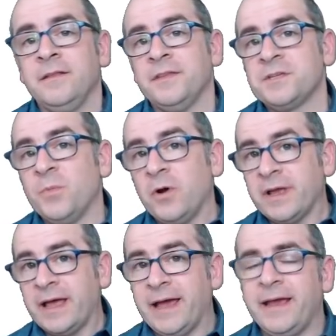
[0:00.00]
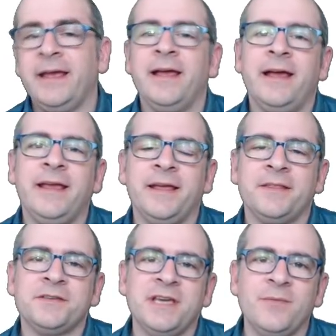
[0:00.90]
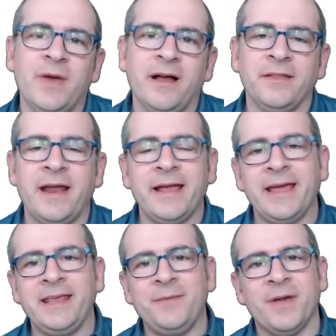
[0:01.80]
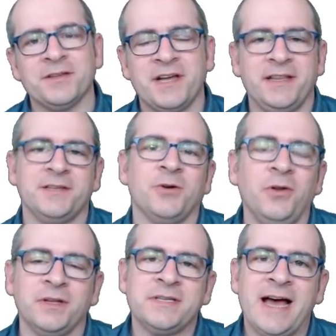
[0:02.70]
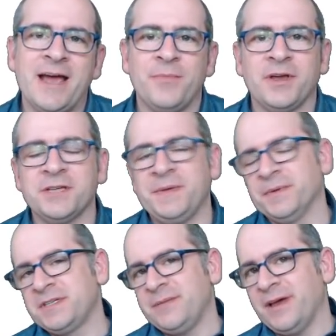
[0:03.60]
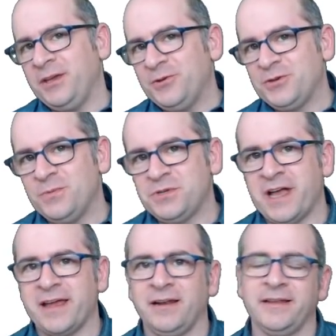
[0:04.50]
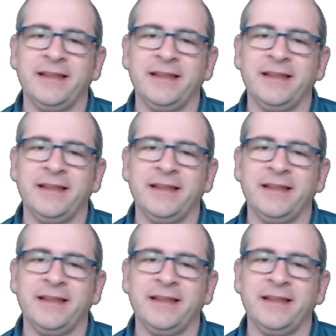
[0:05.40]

This morning I get this email, and I get emails like this all the time because people see my YouTube channel and